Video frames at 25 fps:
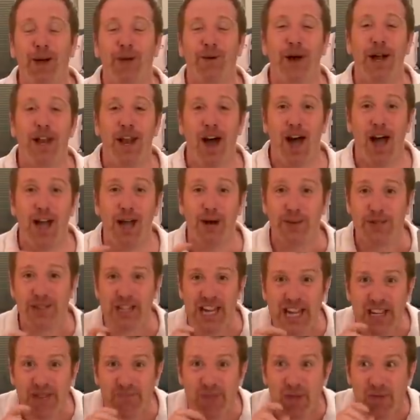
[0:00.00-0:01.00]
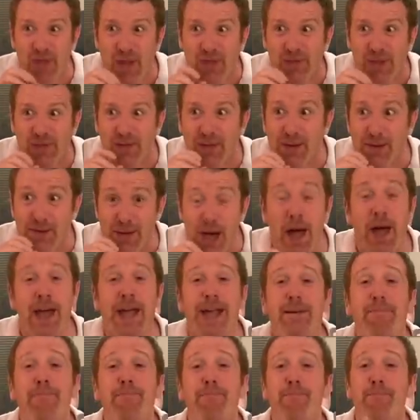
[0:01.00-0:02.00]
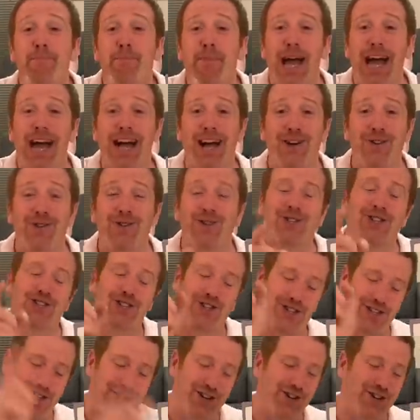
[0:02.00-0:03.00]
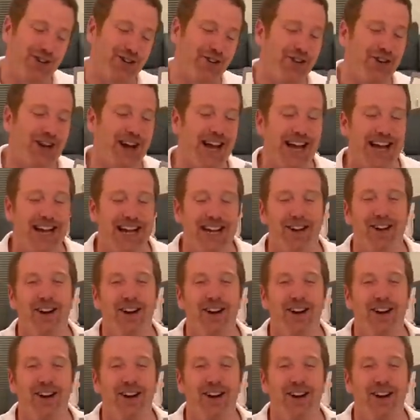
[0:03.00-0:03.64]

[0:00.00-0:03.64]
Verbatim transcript: when I was a mouse. Great,